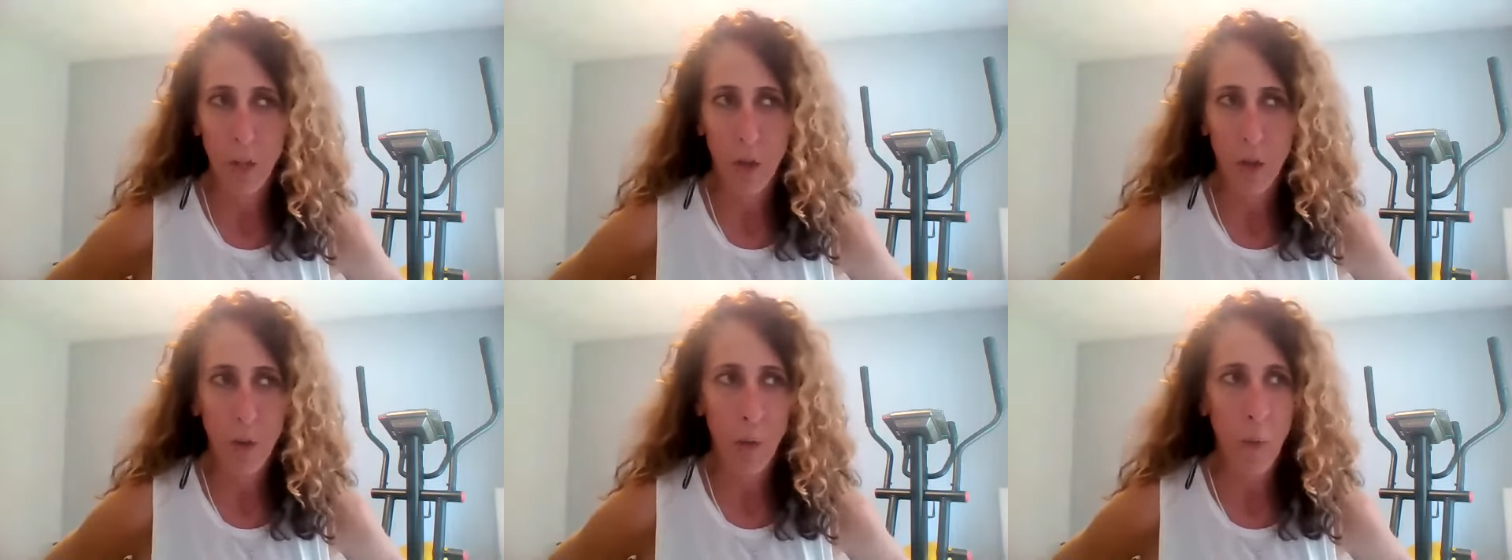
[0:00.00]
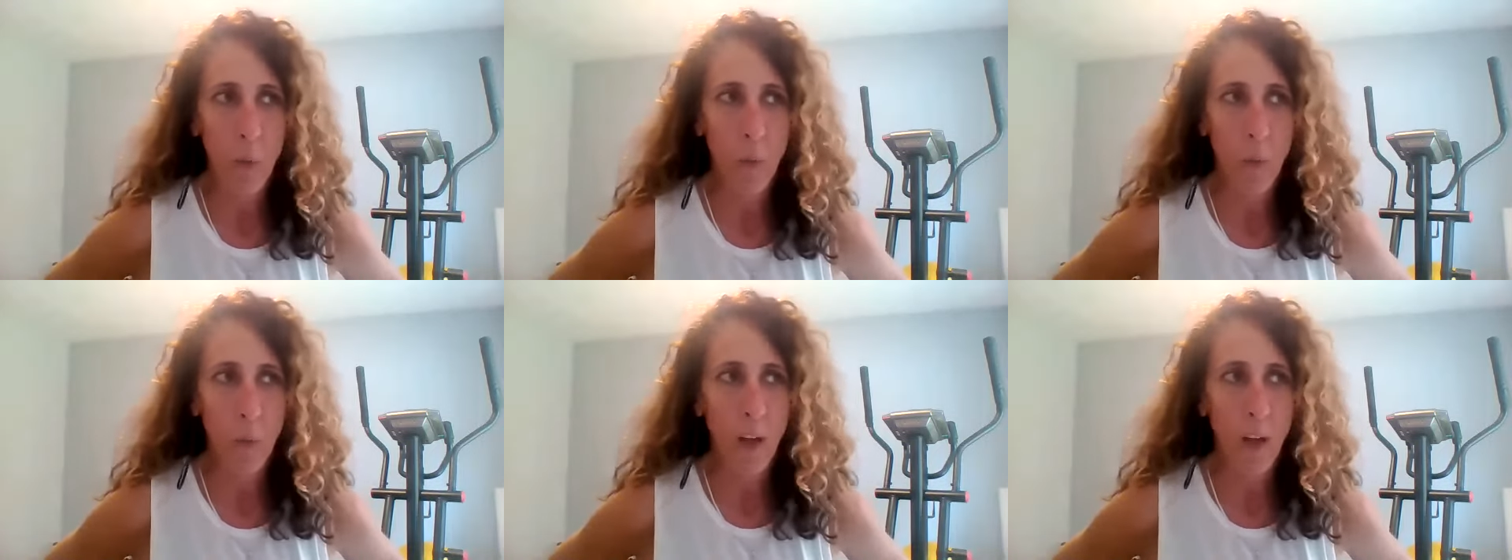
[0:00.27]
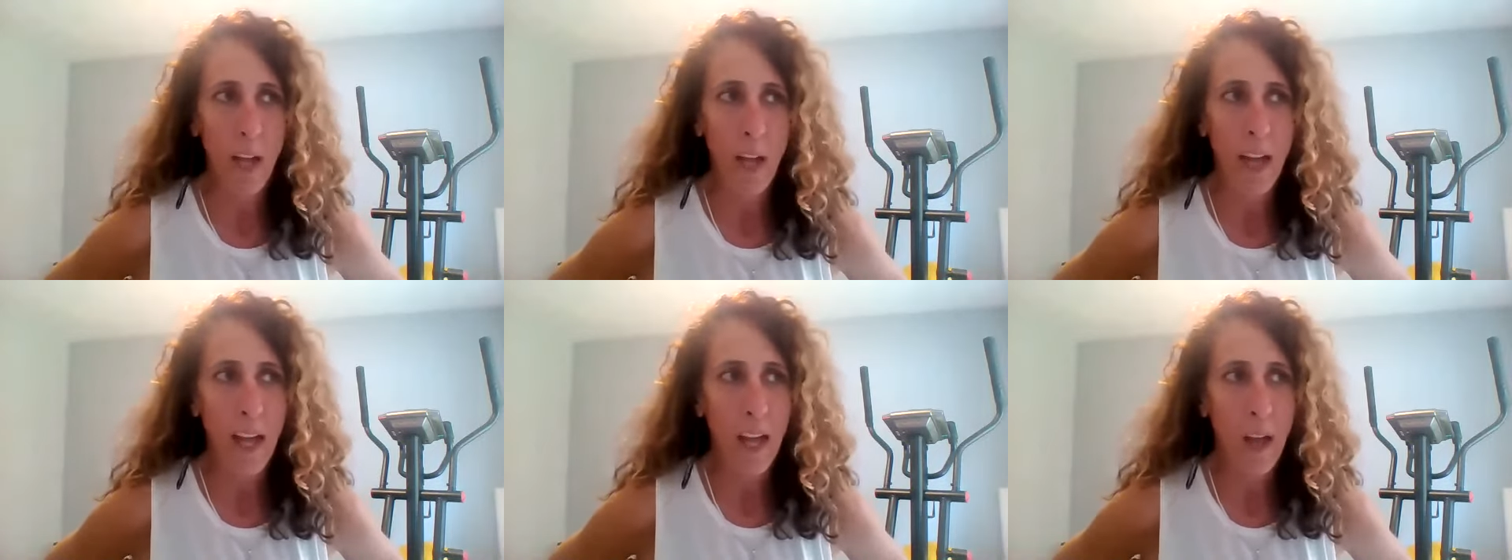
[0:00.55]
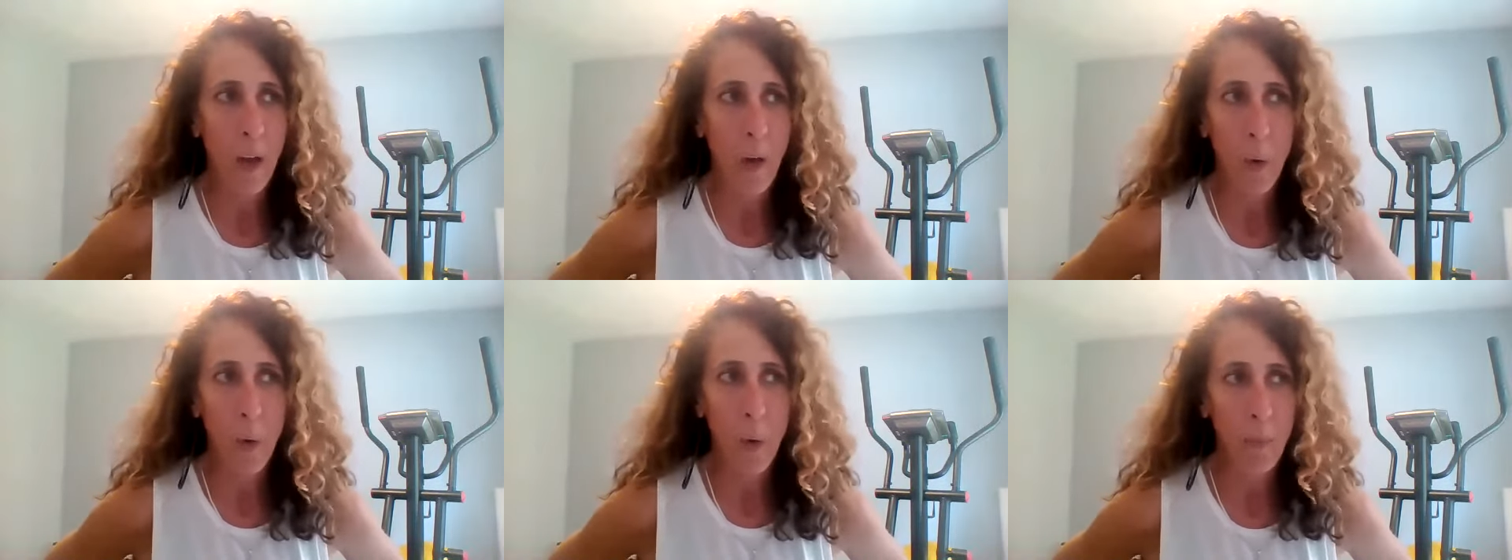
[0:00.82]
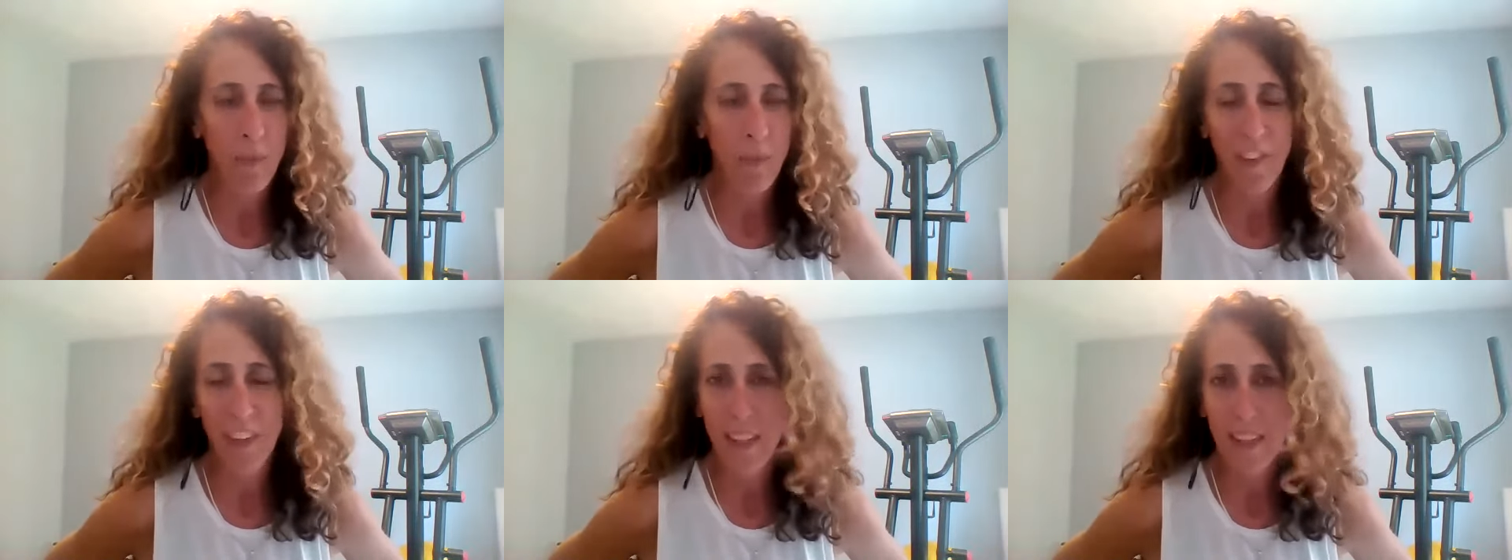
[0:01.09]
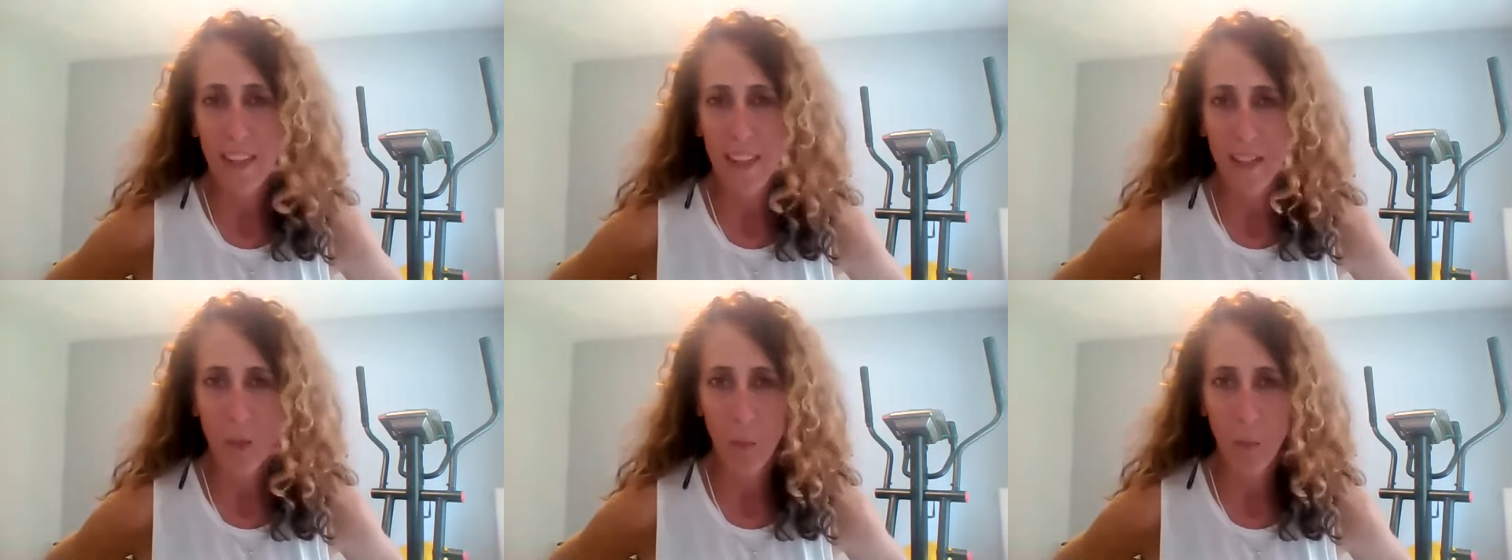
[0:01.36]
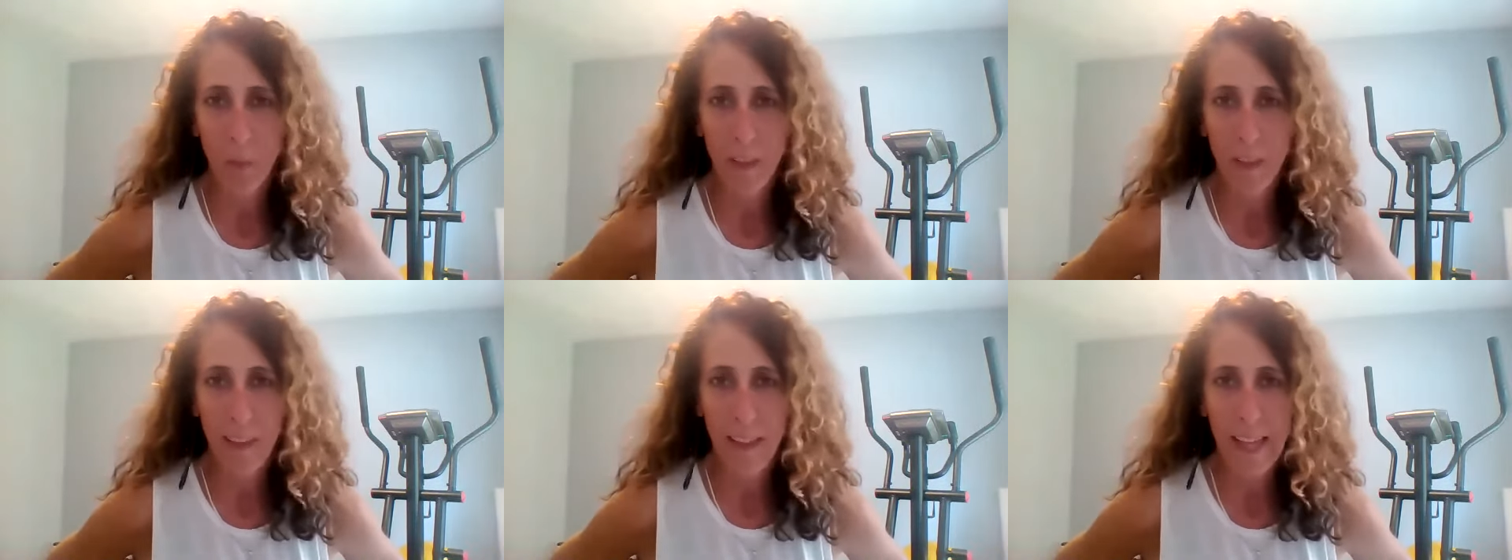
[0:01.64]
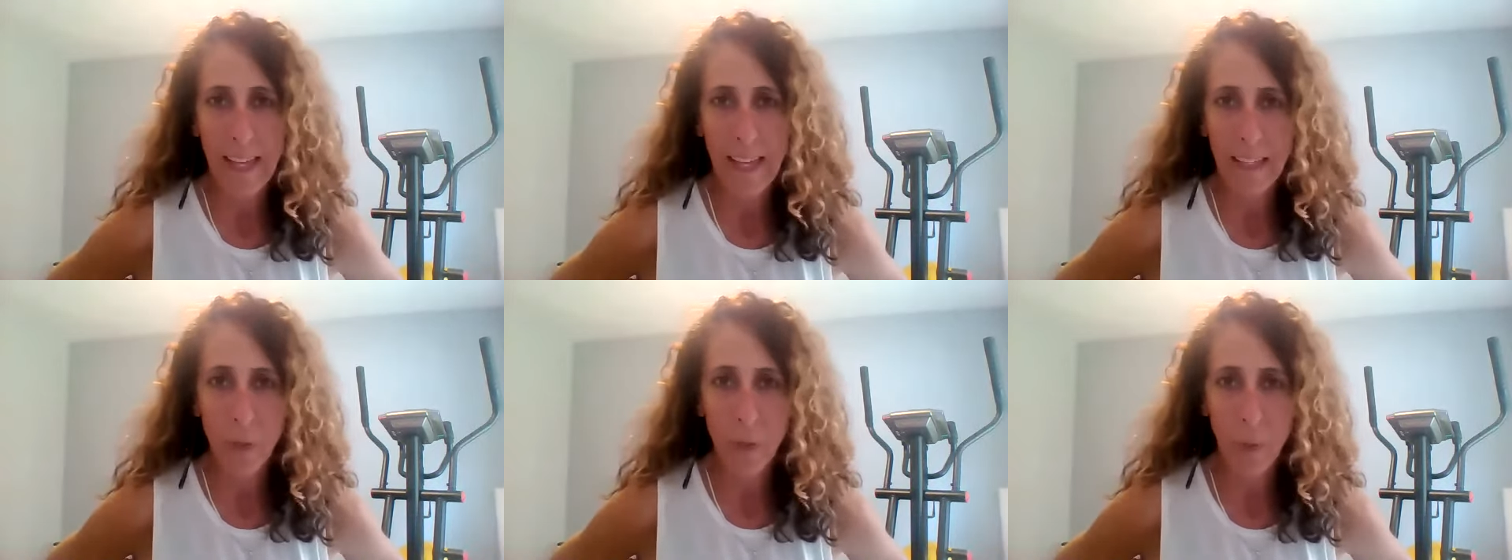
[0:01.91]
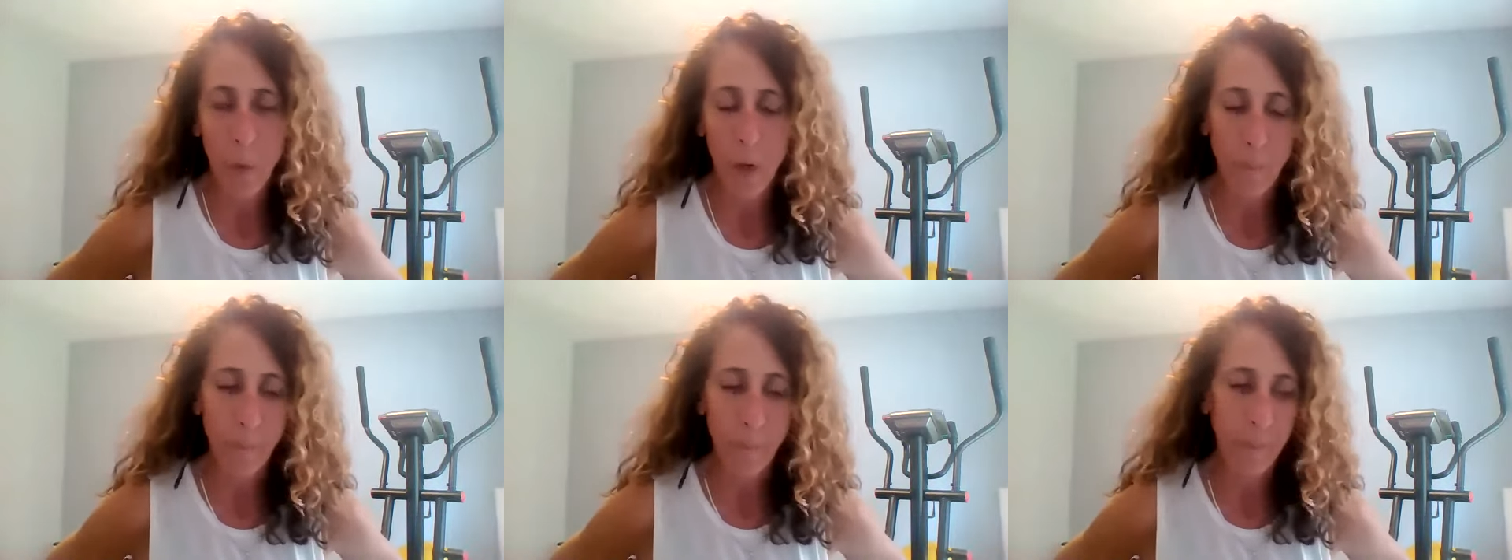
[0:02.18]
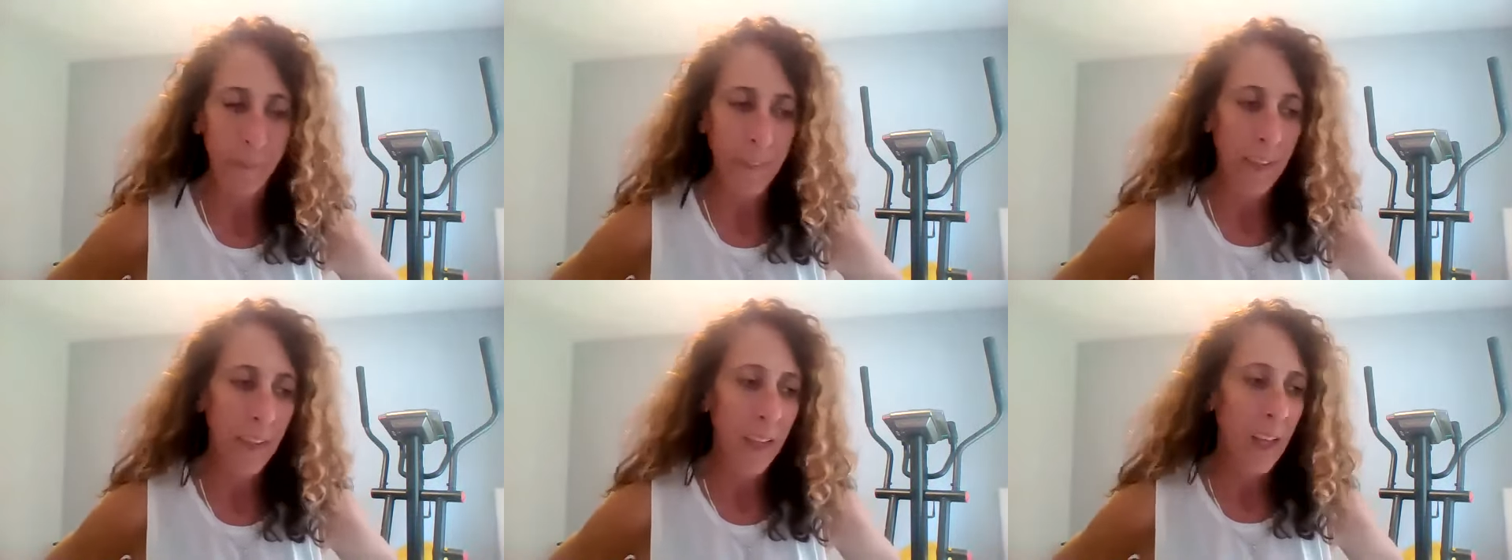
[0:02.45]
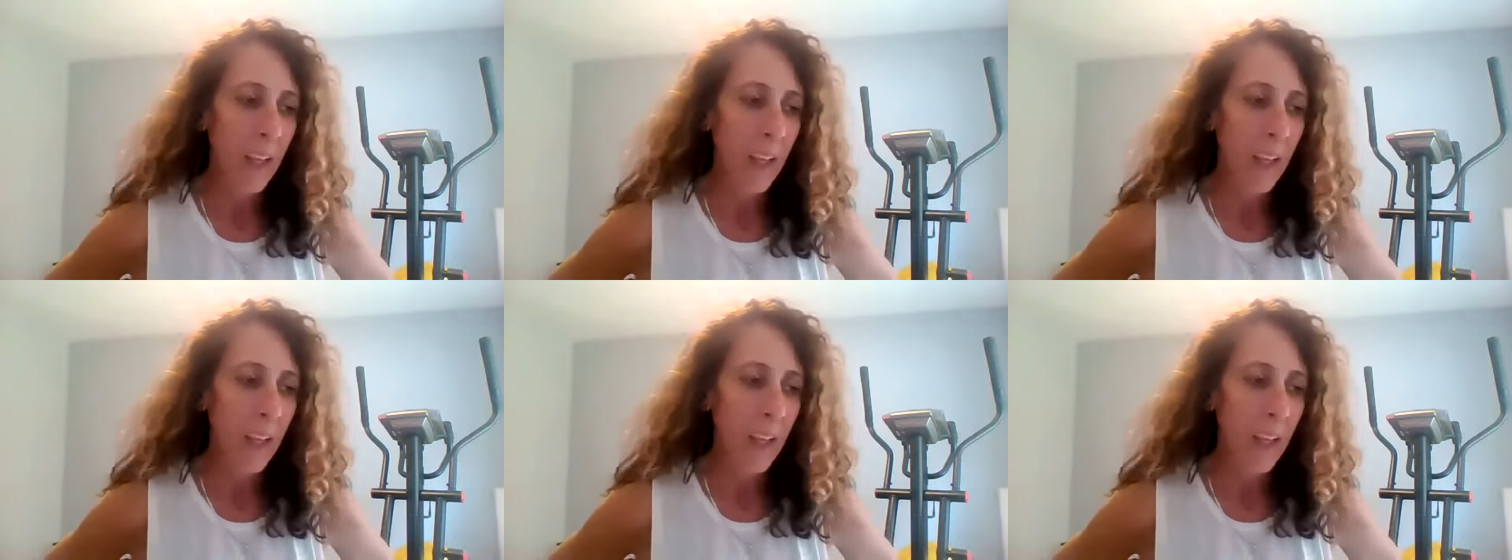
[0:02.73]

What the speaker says: So hopefully this will be the last one.